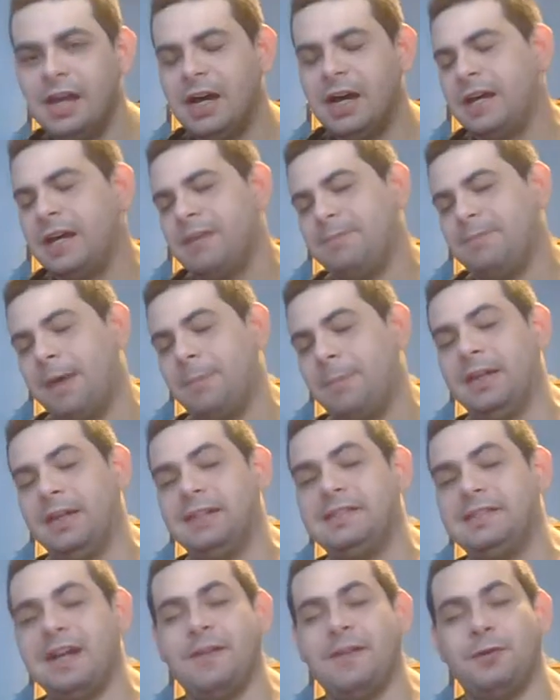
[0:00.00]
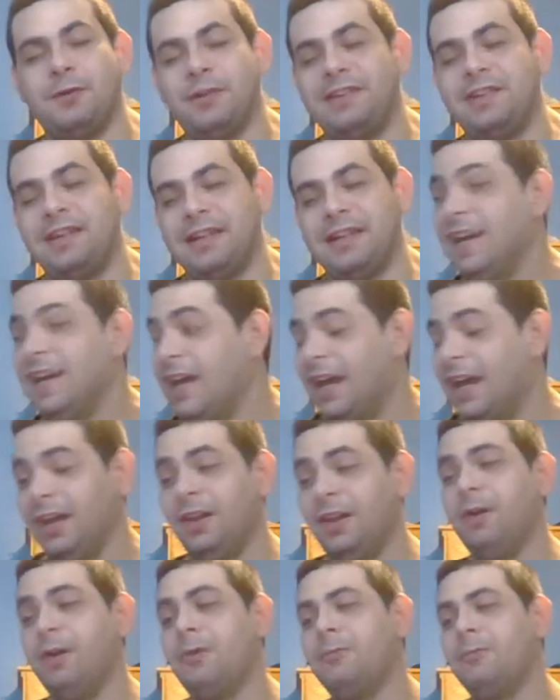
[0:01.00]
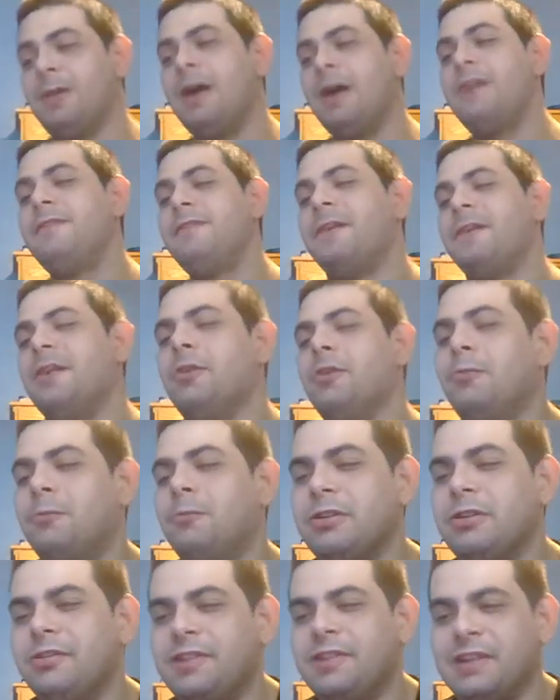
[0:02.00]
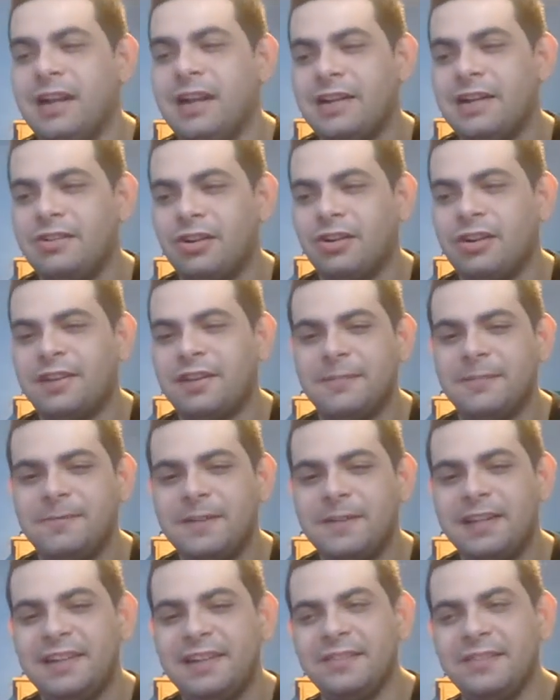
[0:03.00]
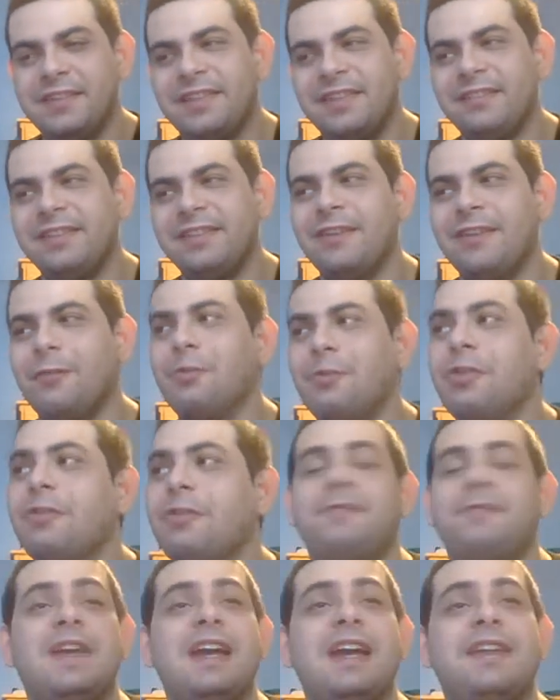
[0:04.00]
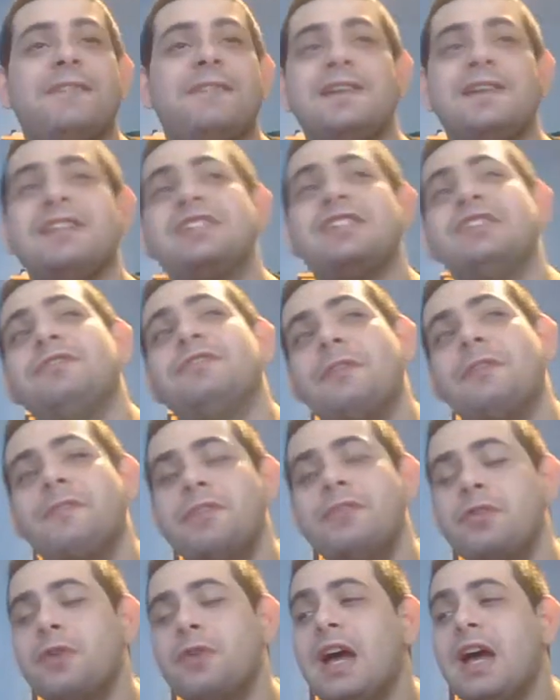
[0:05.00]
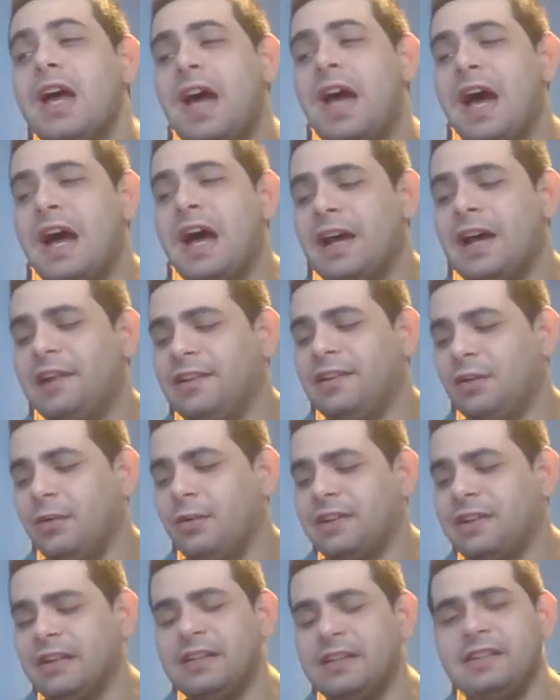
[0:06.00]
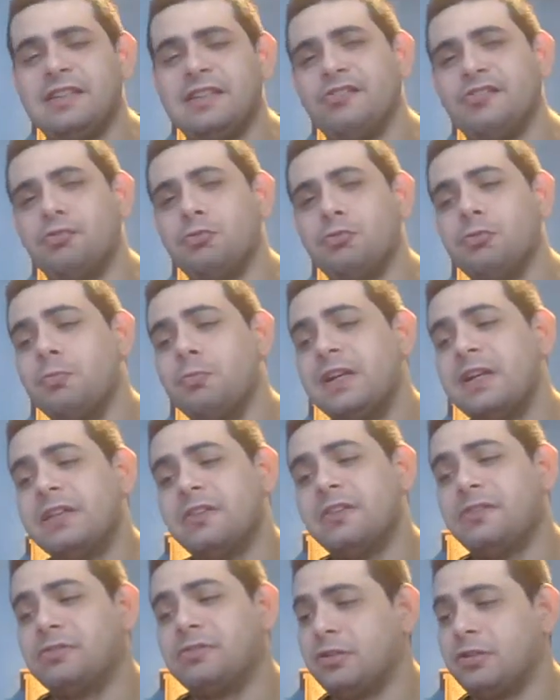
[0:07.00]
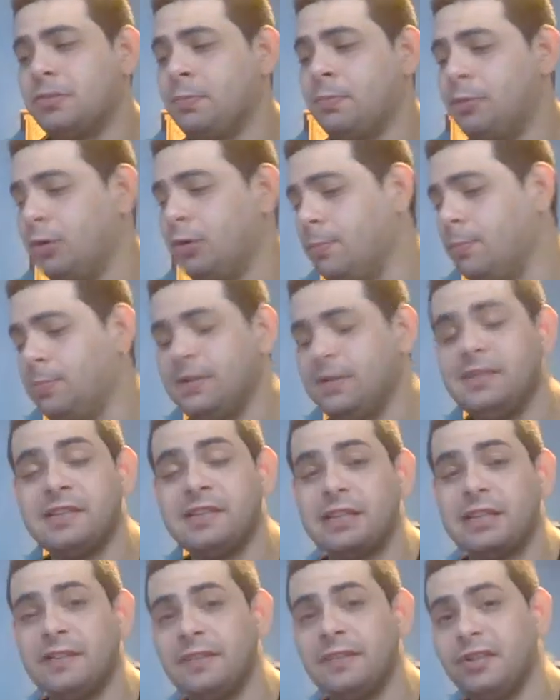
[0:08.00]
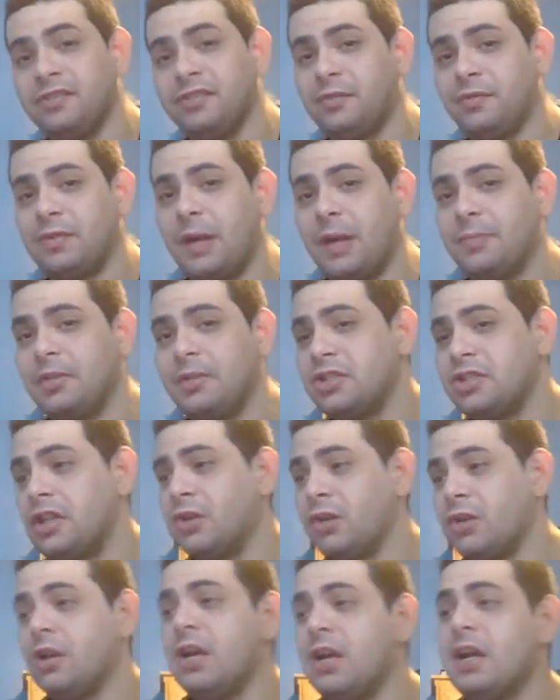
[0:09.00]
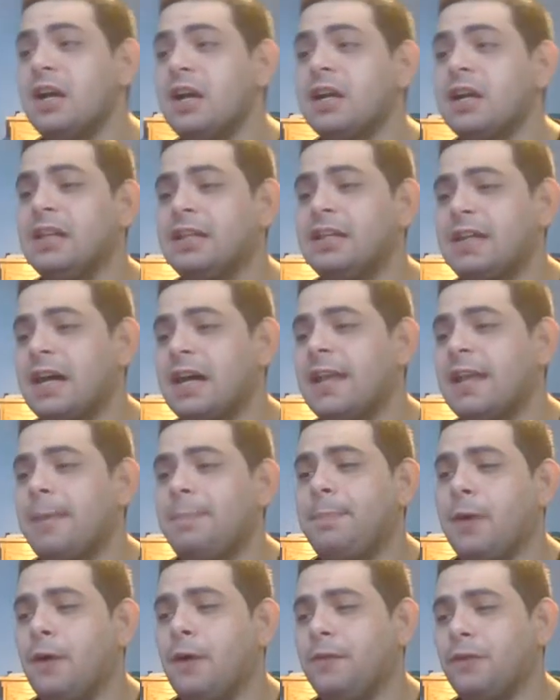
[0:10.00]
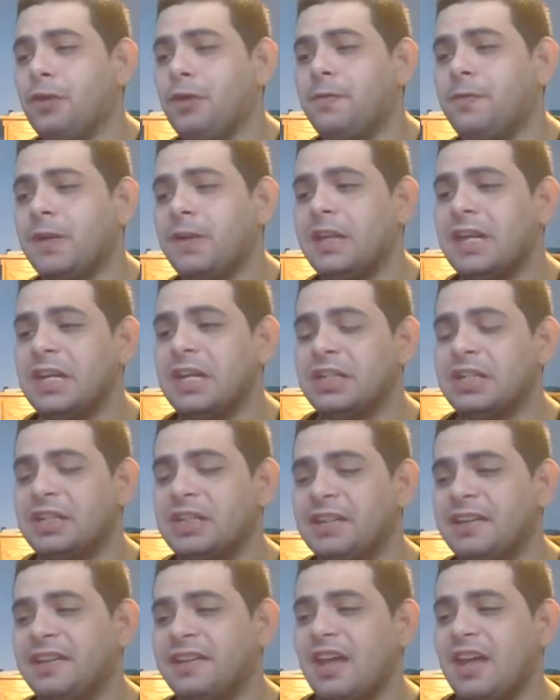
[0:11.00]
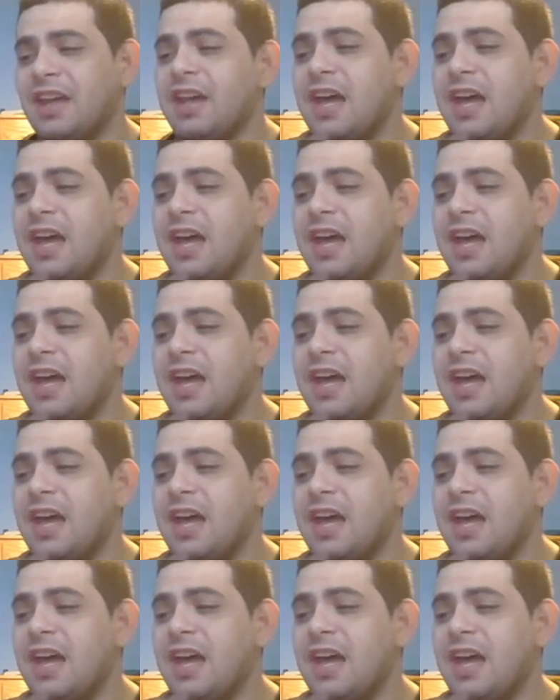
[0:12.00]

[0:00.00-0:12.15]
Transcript: I, I, blanked out for a second. Hello, my fellow readers. I, Dark Symphony 777, with a fan fiction review. As always, a link to the store will be in the description below. Please like the video, subscribe to the channel, click on that bell for notifications.